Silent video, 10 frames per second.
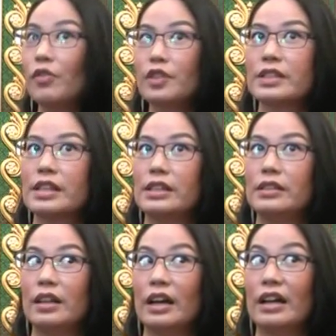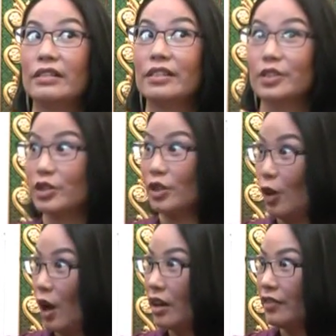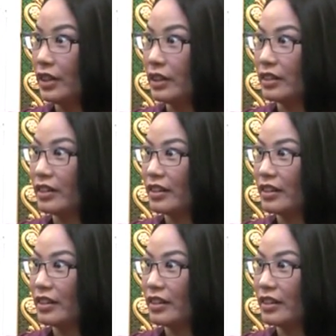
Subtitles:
And obviously there's a lot of it.